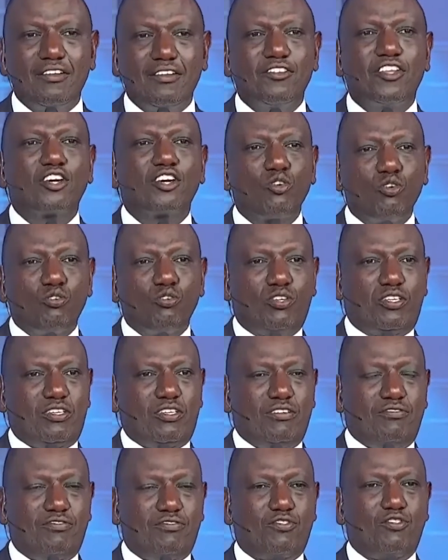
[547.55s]
the road
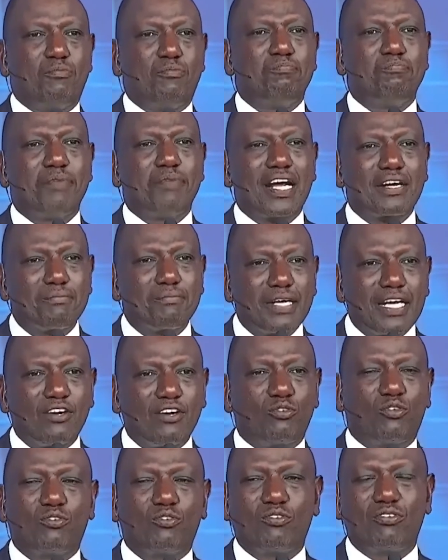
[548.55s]
from
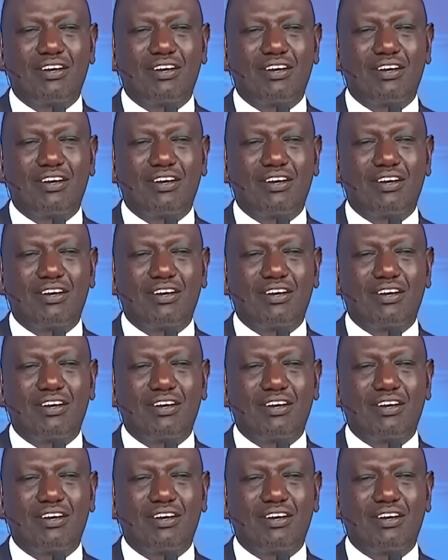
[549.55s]
Parbelo,